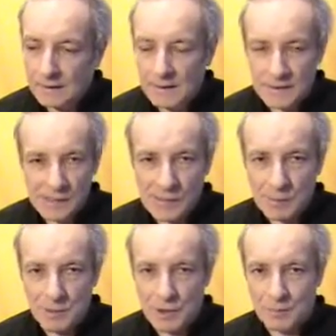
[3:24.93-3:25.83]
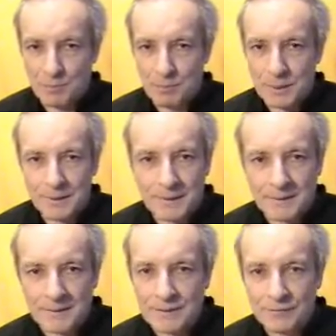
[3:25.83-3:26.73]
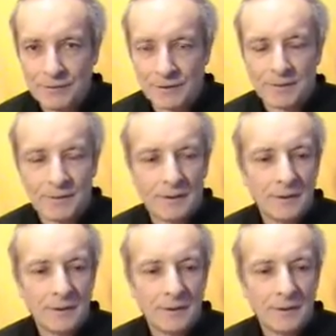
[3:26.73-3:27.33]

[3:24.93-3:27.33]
they seem to be completely different